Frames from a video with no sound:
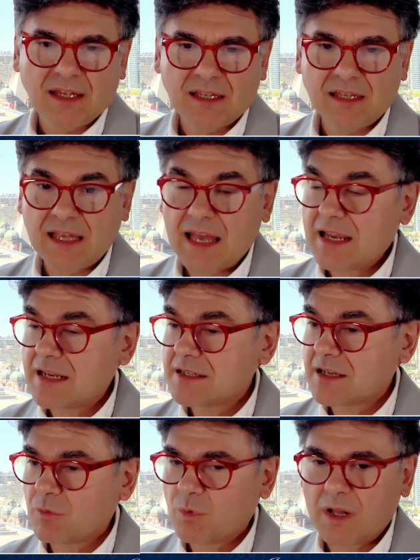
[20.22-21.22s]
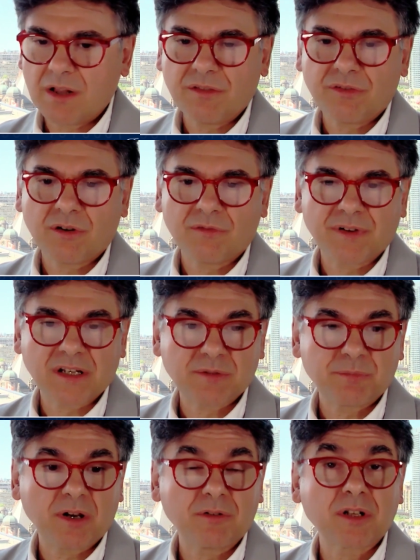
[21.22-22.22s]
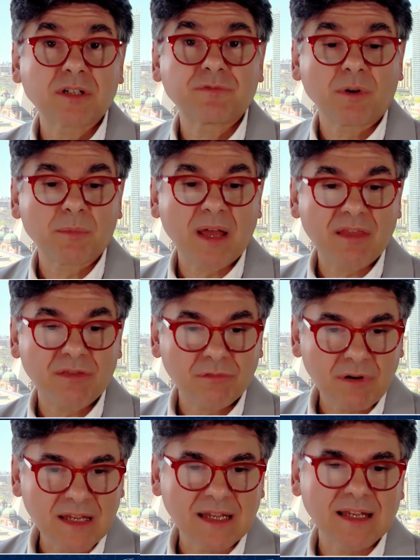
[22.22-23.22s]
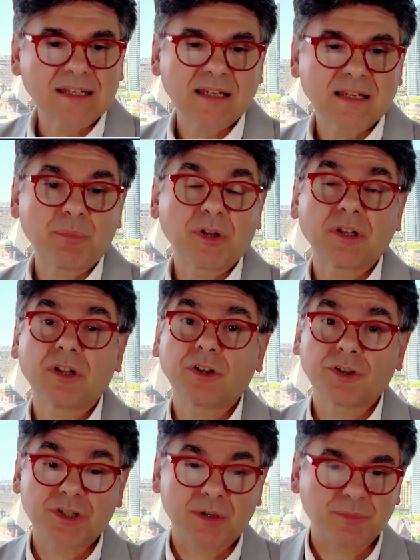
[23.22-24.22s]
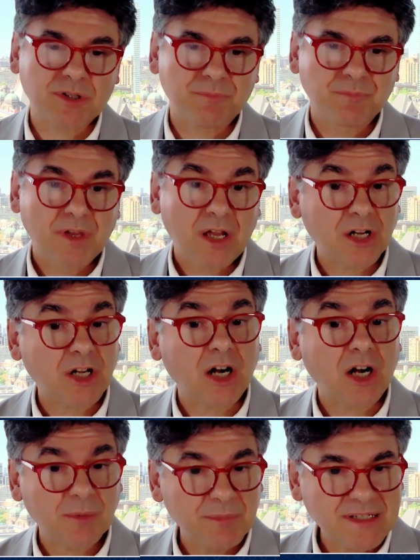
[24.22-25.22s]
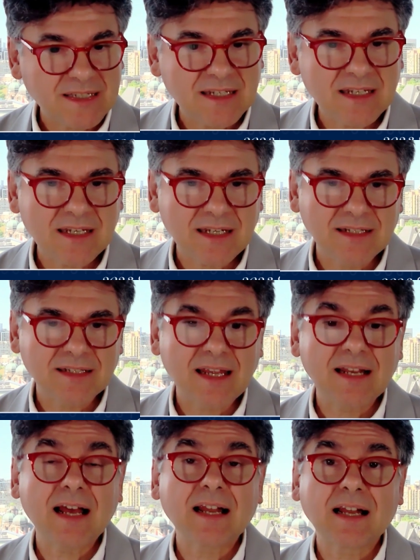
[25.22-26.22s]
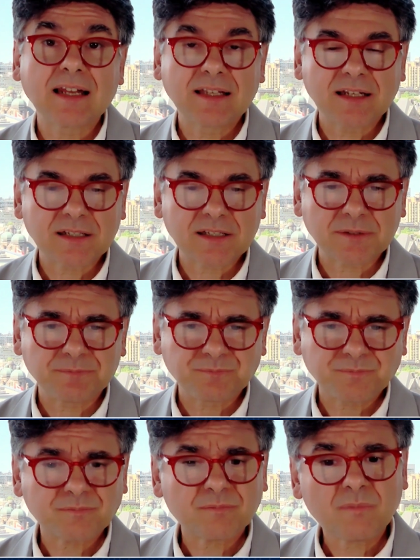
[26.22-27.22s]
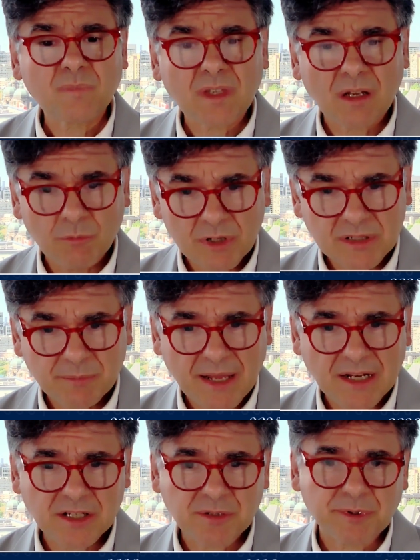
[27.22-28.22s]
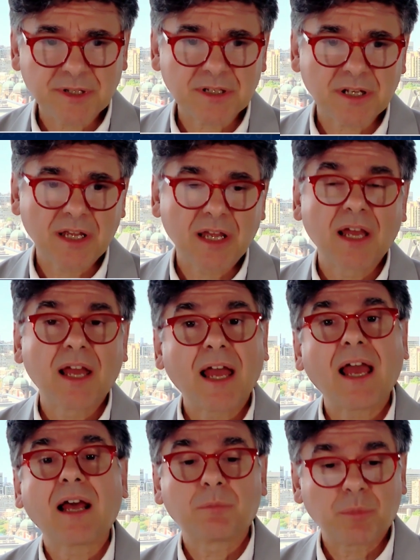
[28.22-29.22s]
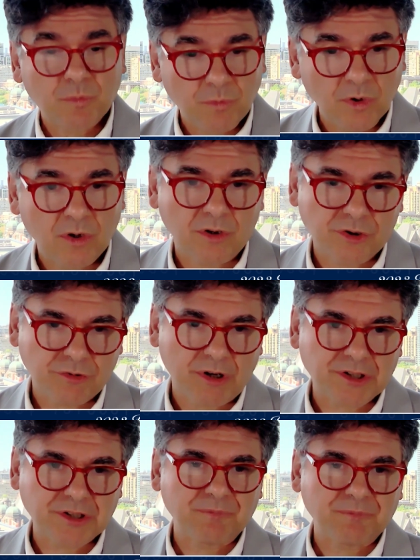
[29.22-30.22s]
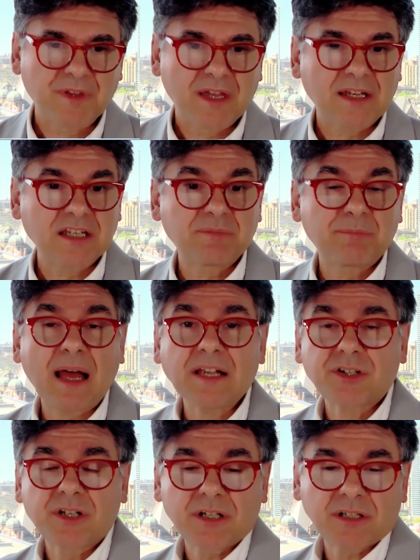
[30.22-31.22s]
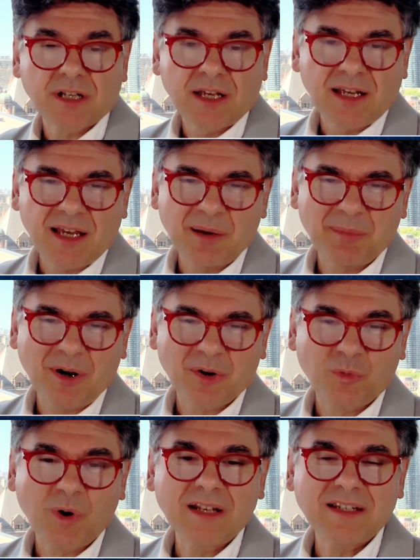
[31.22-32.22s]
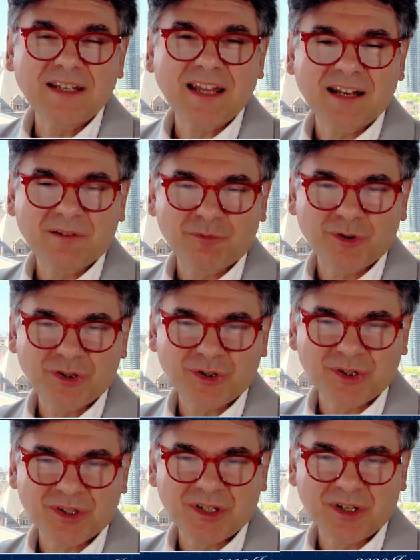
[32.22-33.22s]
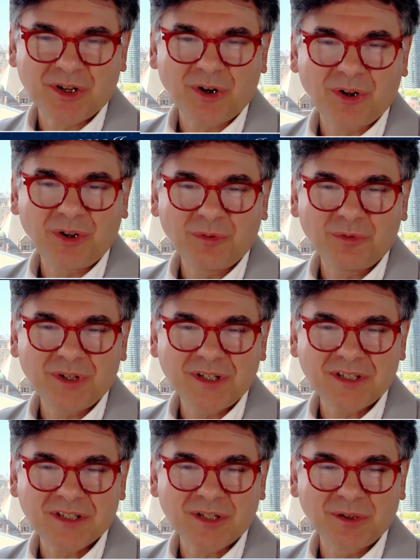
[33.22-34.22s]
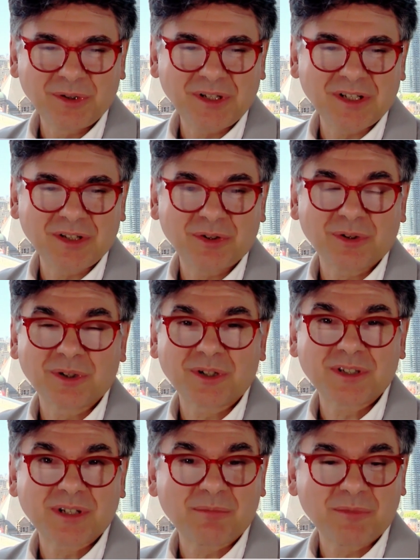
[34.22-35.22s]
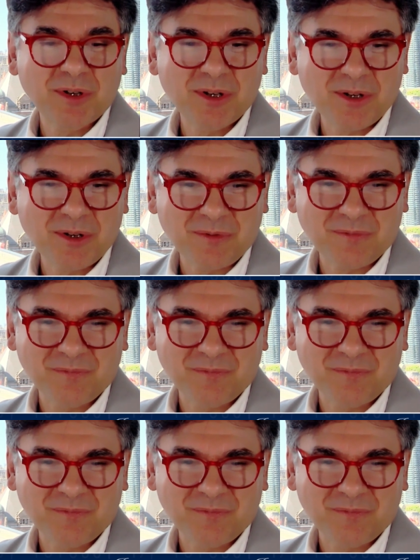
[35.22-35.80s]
He gained a wealth of experience from three separate internships at RBC in data analytics, risk management, and portfolio construction. He's passionate about quantitative research and always looking to learn something new.